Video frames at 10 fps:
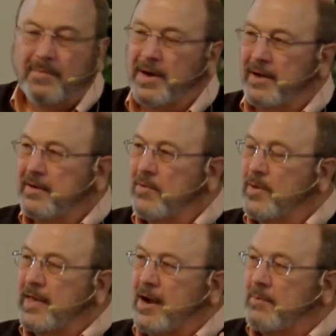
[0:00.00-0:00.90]
But
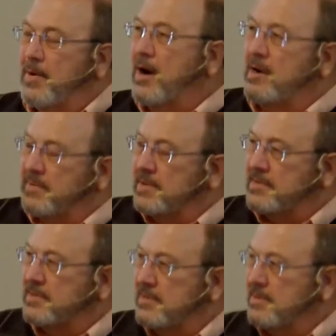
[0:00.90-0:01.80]
without
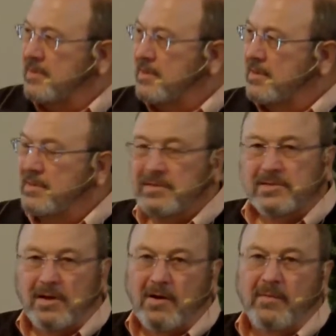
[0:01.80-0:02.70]
Barnabas,
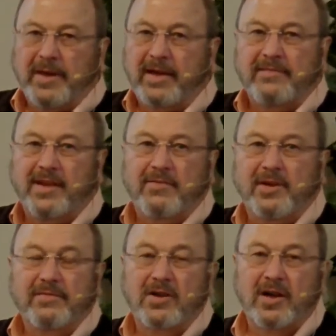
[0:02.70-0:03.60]
Saul may have
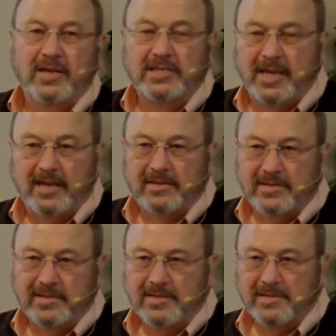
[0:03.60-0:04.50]
never even got a
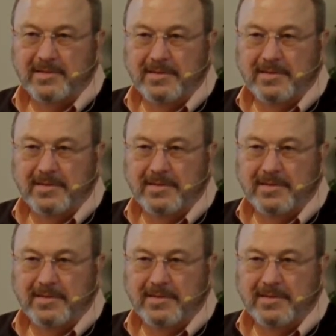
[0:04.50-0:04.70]
chance.